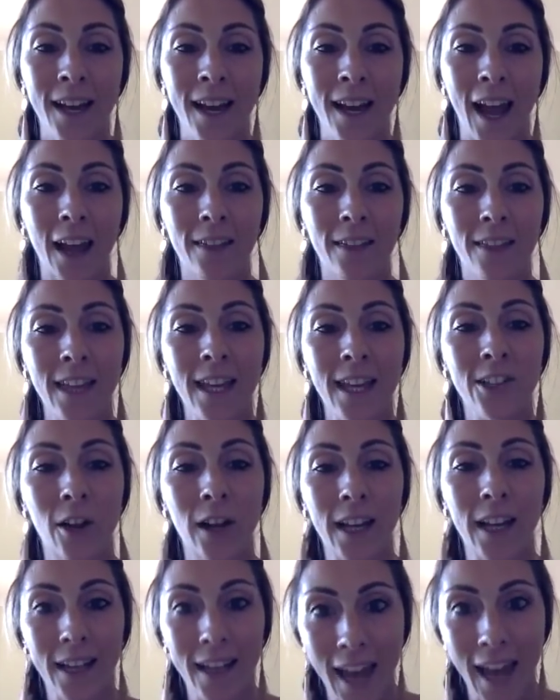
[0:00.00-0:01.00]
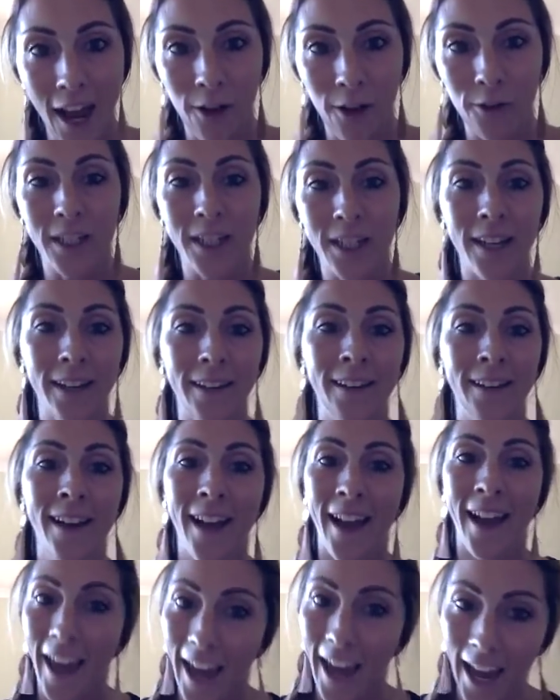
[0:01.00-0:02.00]
and things like accounting,
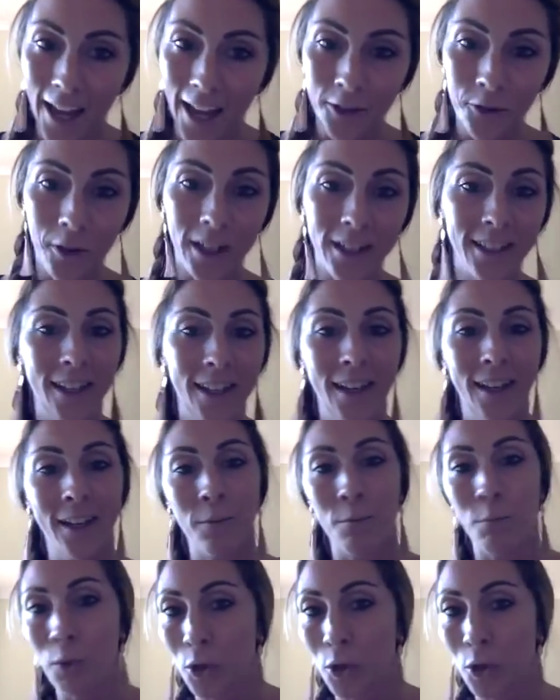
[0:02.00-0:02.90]
hairdressing,